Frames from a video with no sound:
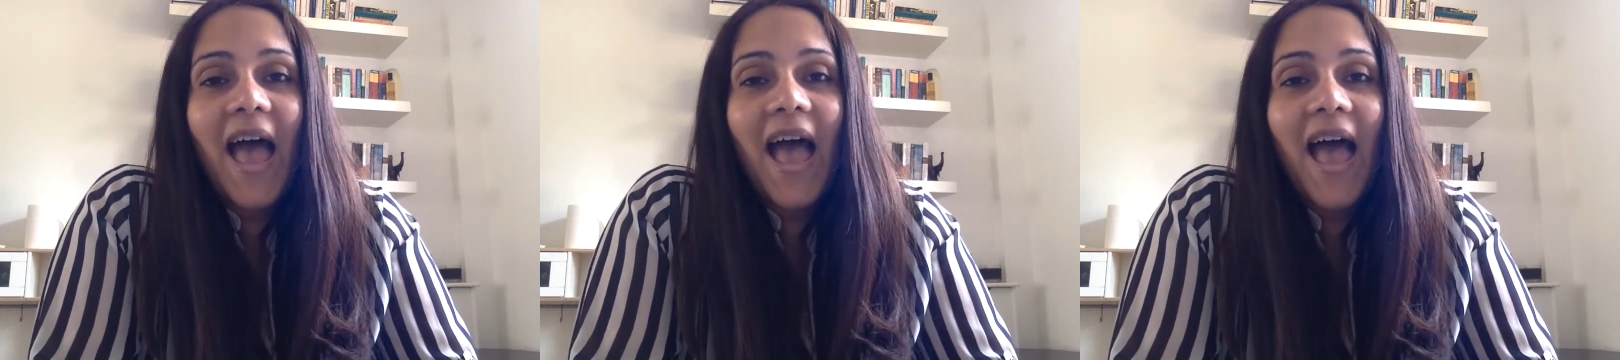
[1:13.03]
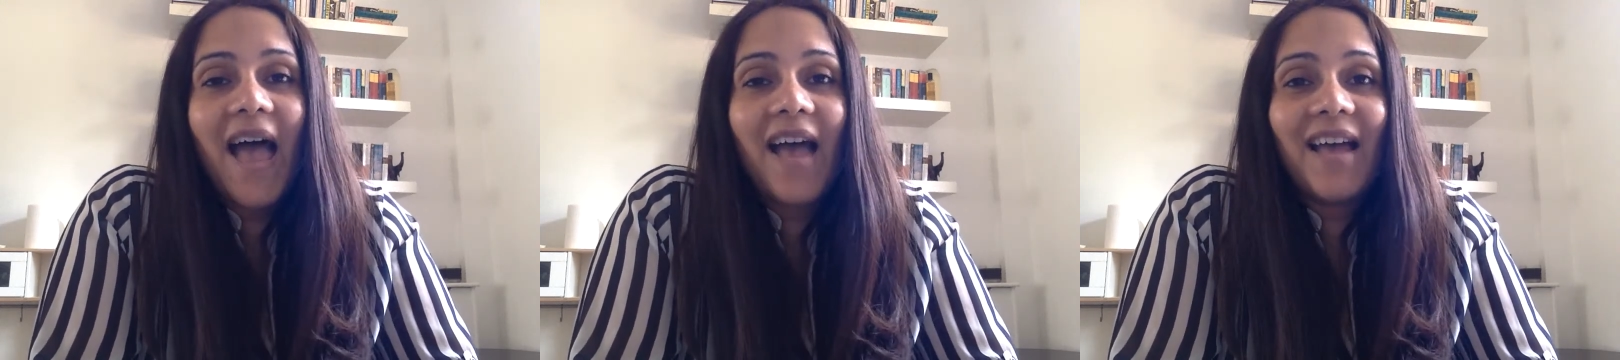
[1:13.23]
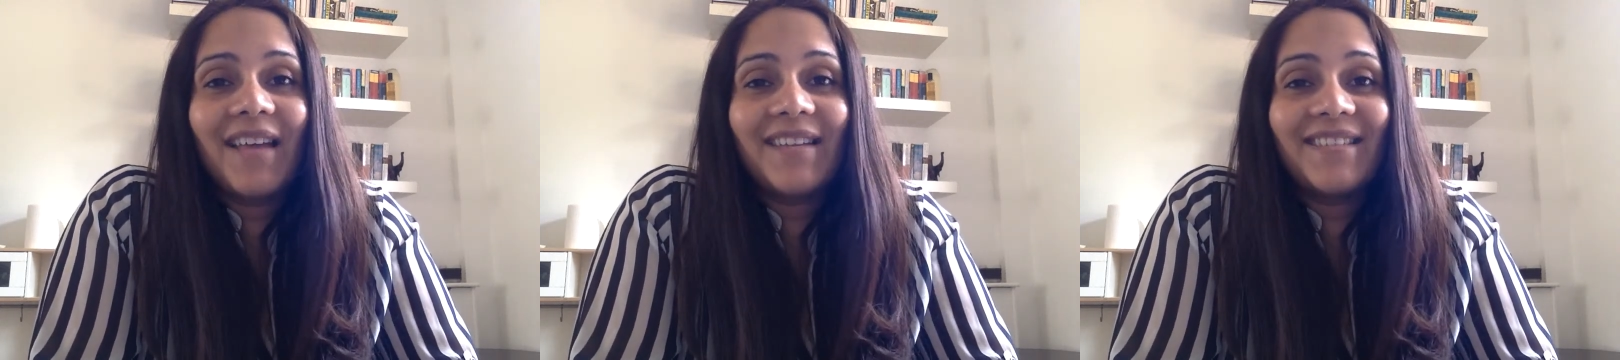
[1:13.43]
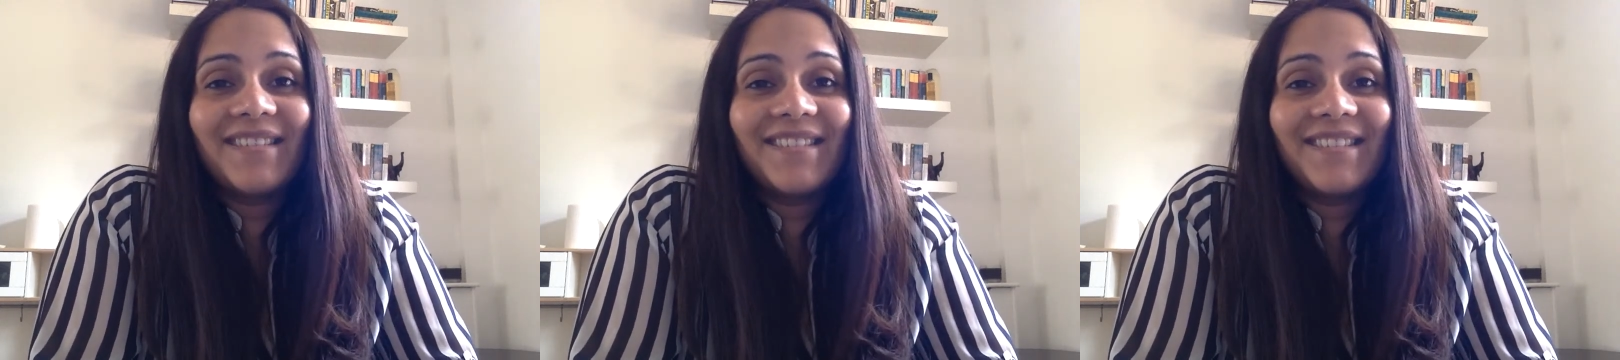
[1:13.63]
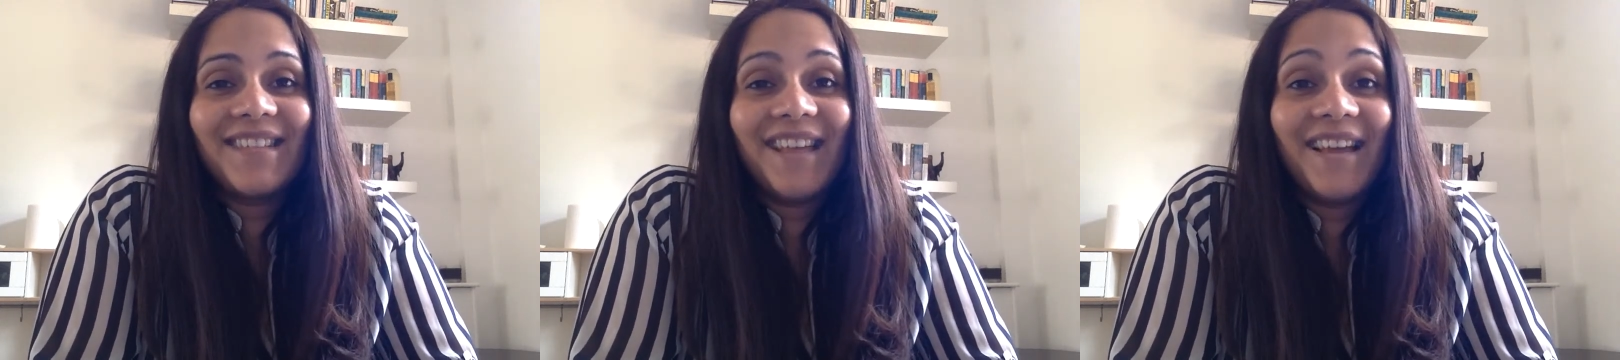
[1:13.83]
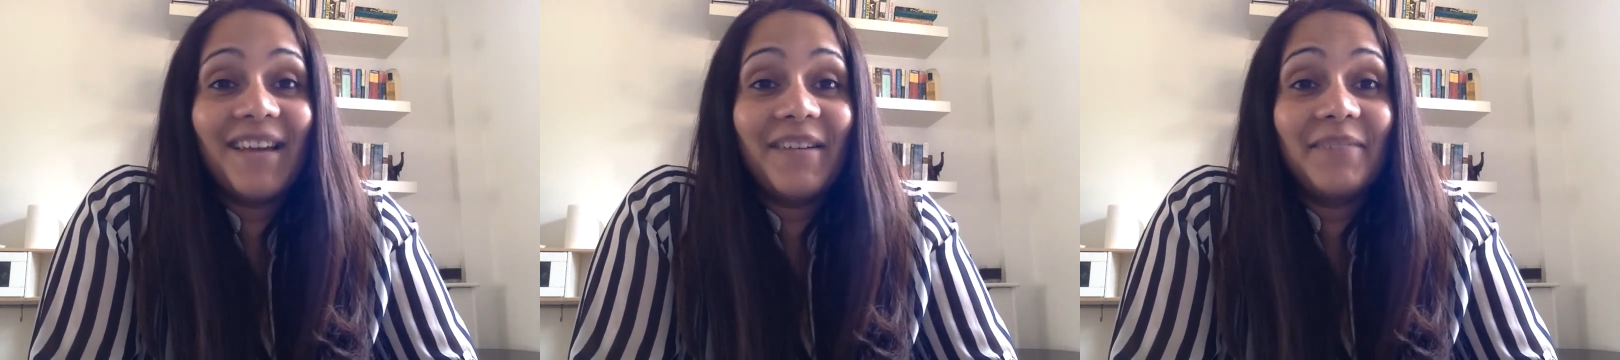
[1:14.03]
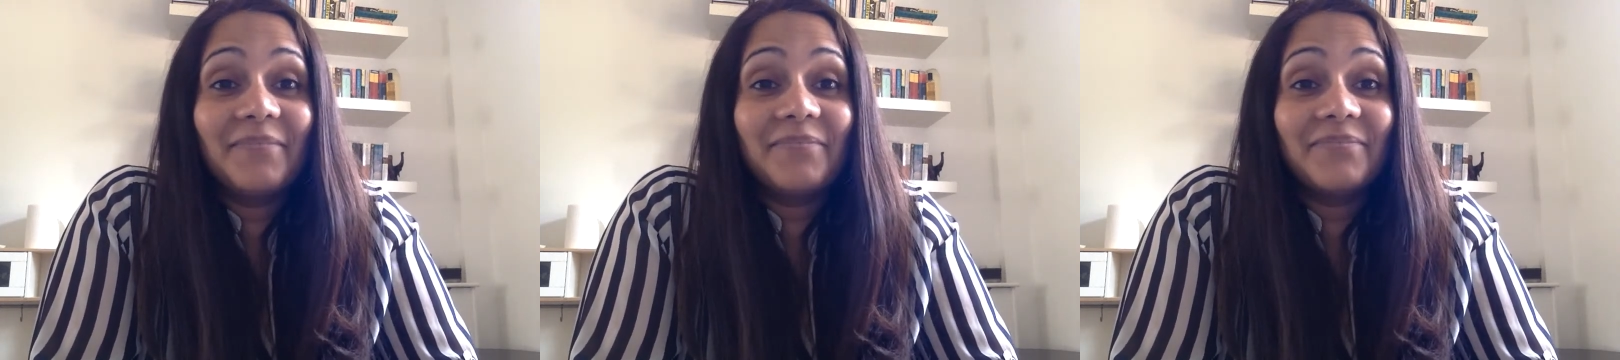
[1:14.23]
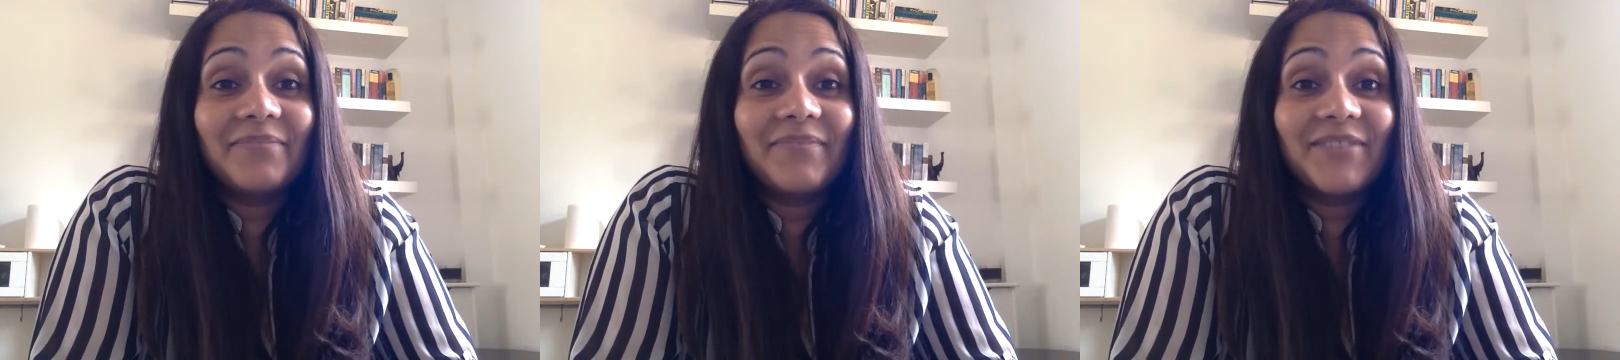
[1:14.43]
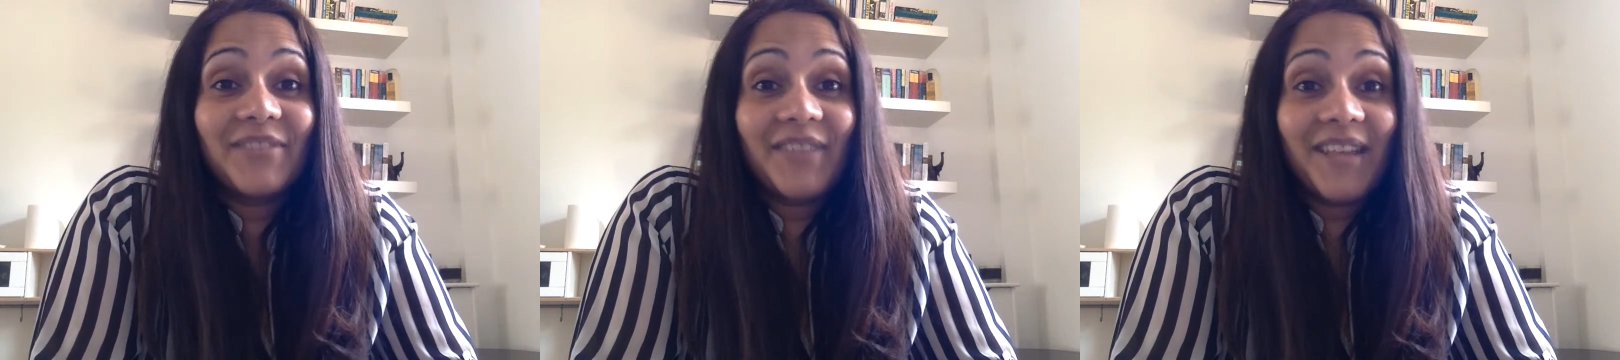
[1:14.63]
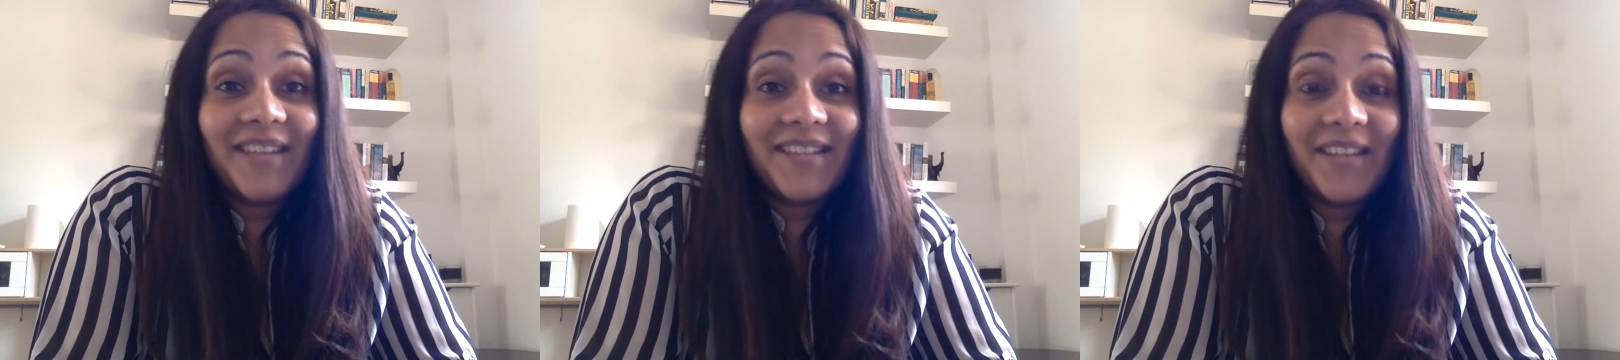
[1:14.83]
And so
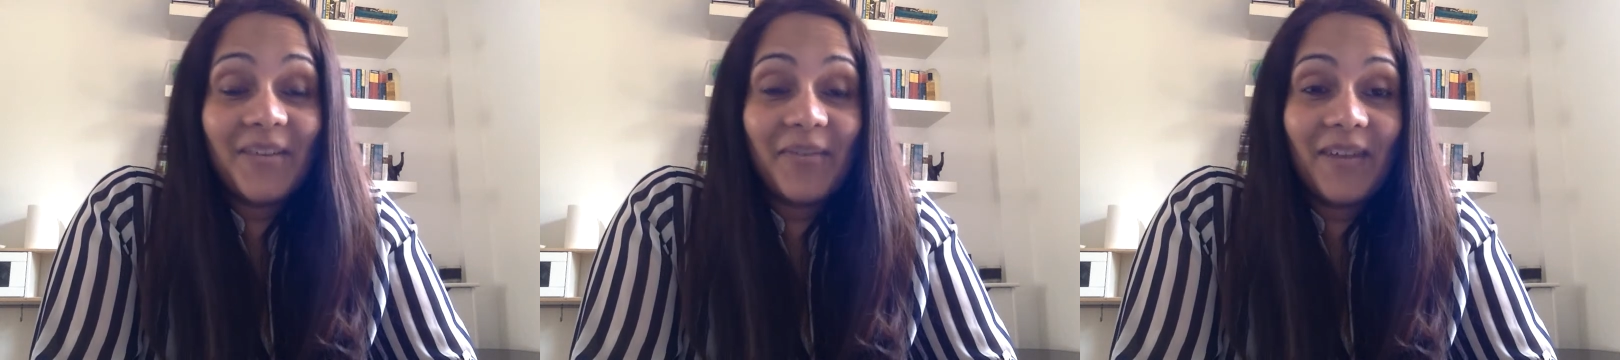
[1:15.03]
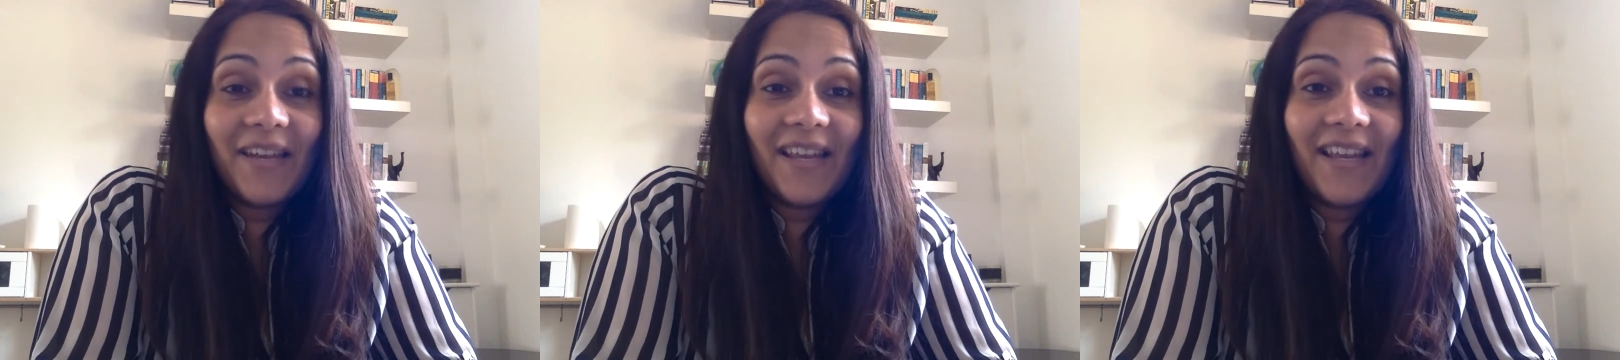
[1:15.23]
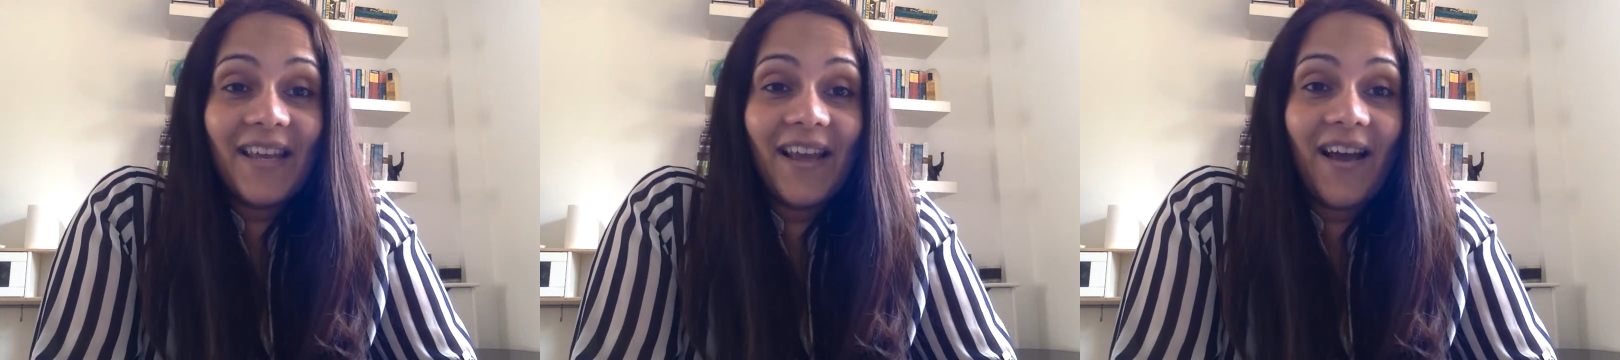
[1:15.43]
that's it, really.